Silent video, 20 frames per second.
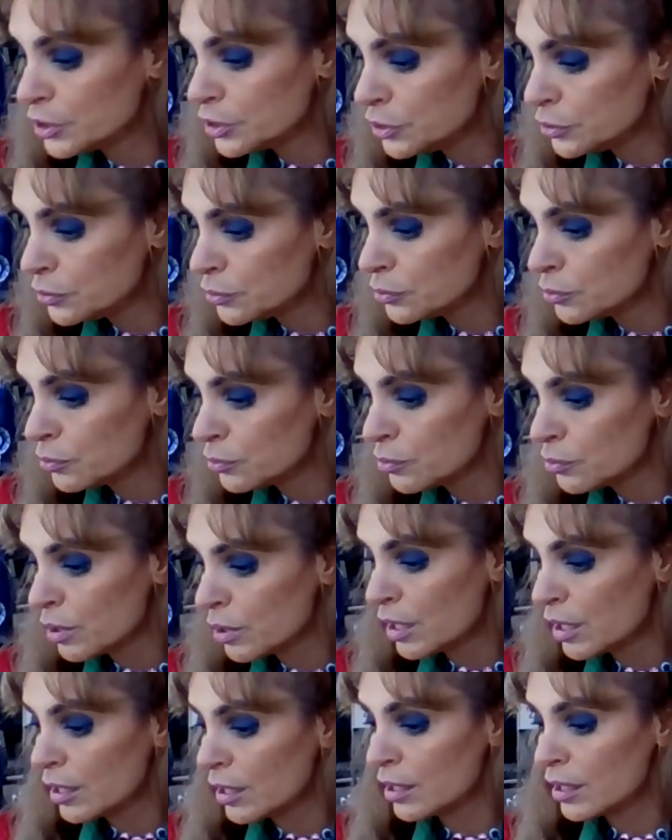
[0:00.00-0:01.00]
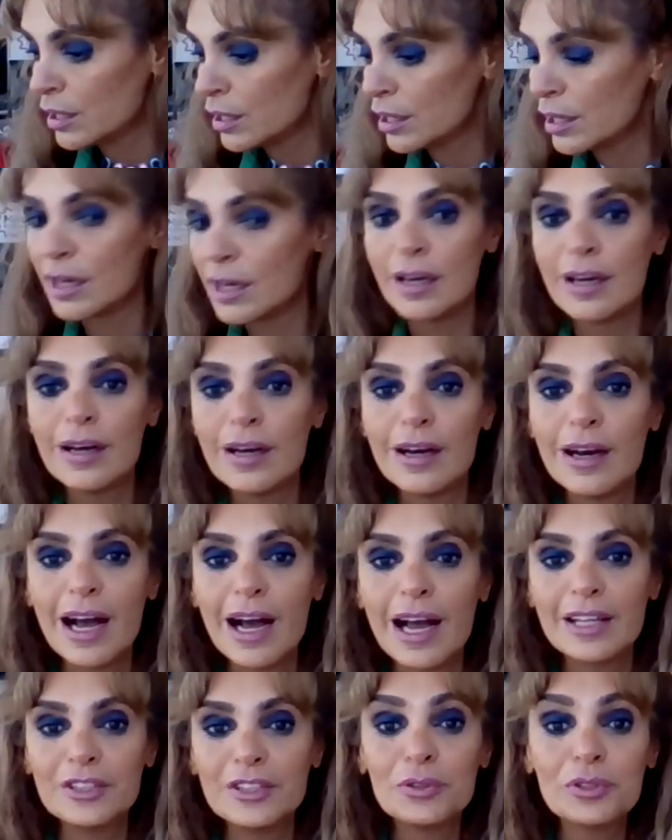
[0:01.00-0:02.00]
you
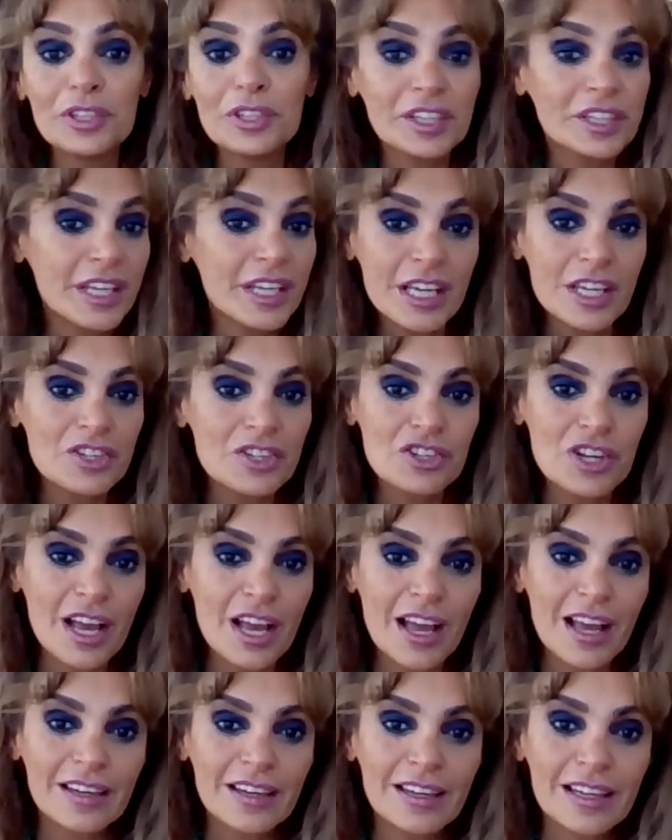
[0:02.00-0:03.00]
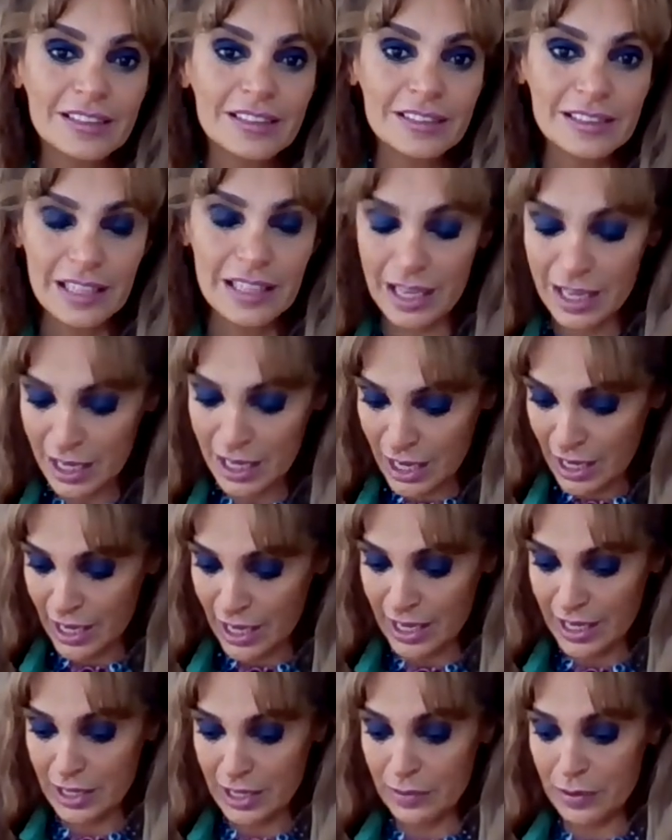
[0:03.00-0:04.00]
and your creation, and
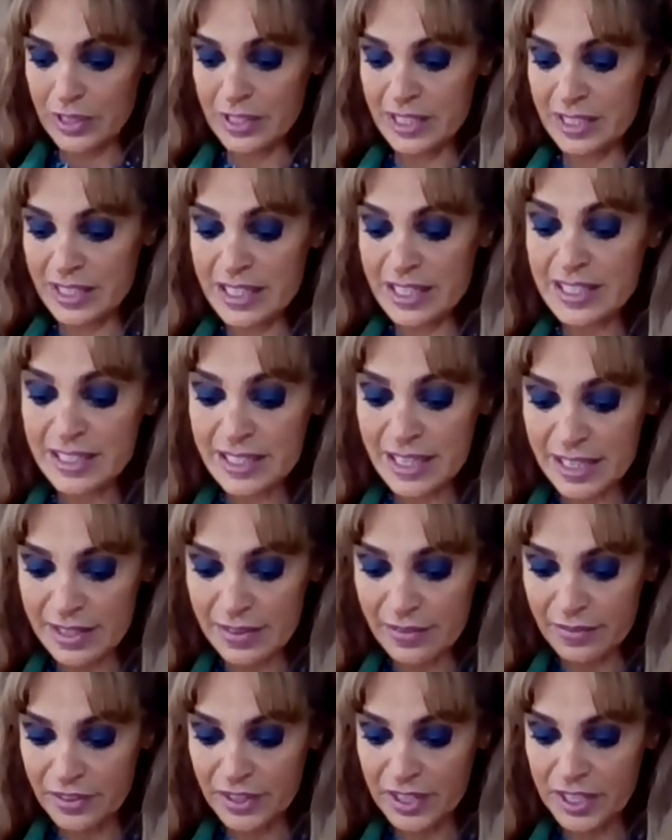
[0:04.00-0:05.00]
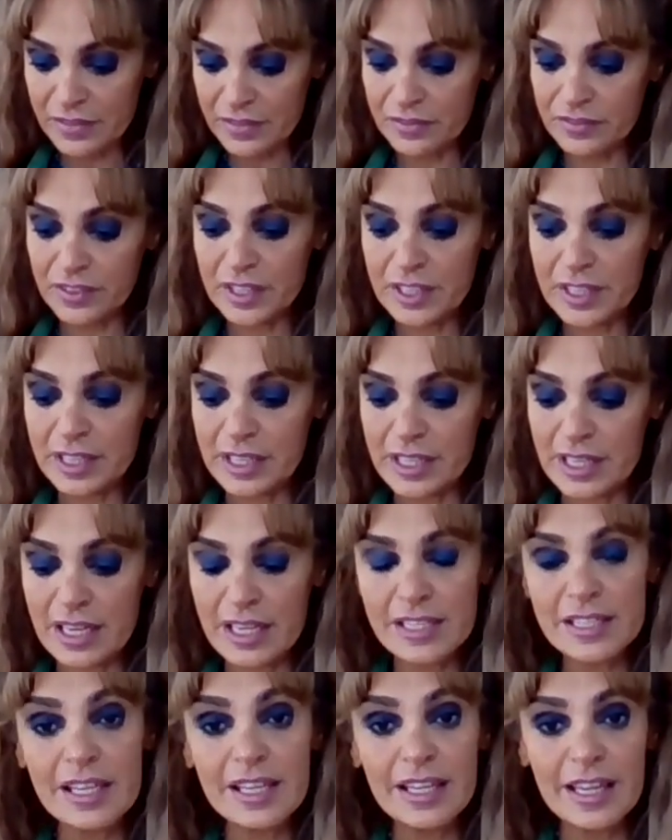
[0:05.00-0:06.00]
in this very, very
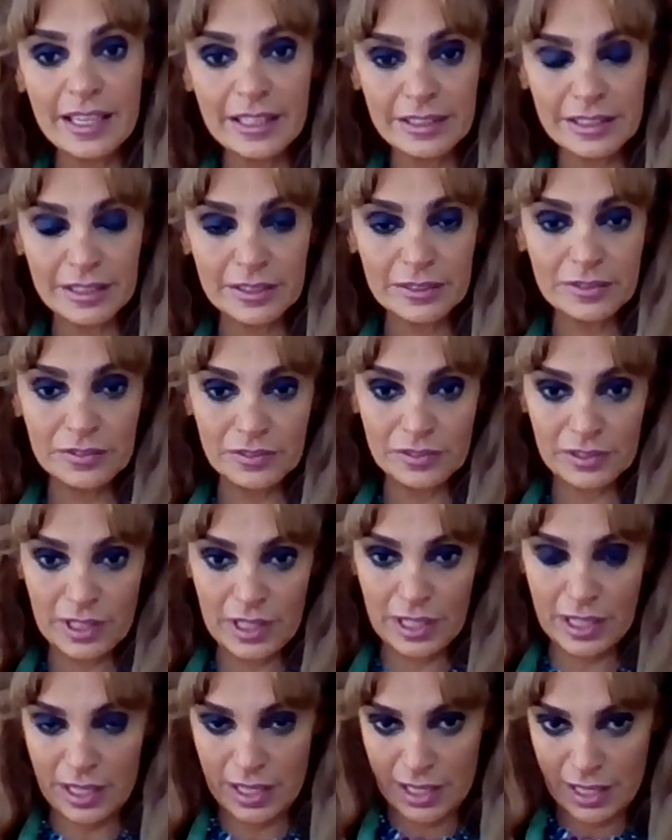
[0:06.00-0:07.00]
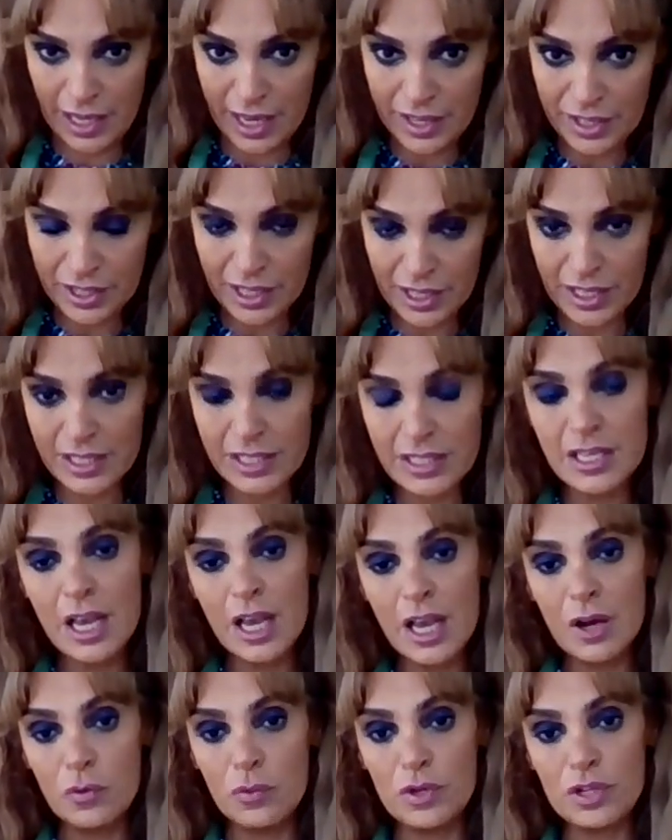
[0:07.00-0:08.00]
selective areas,
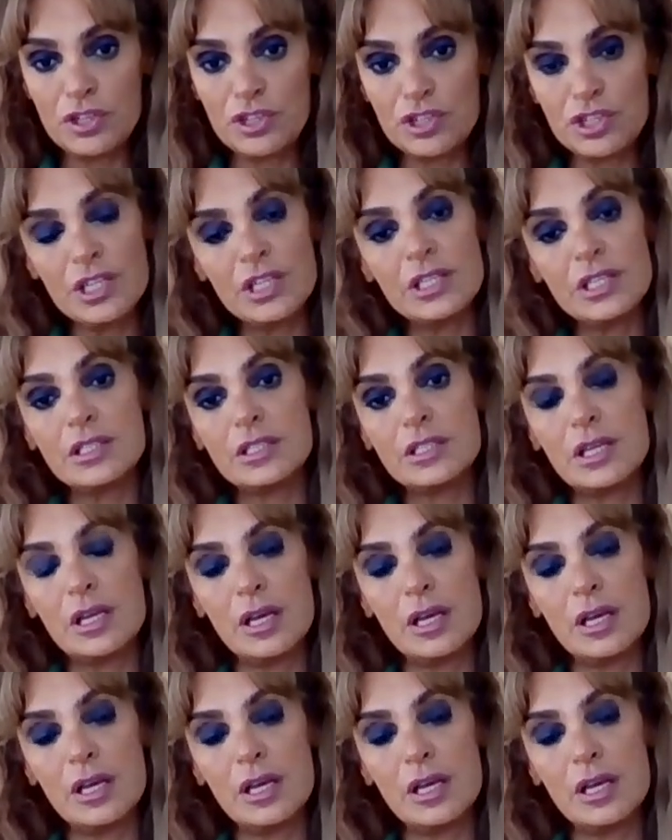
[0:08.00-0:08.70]
which is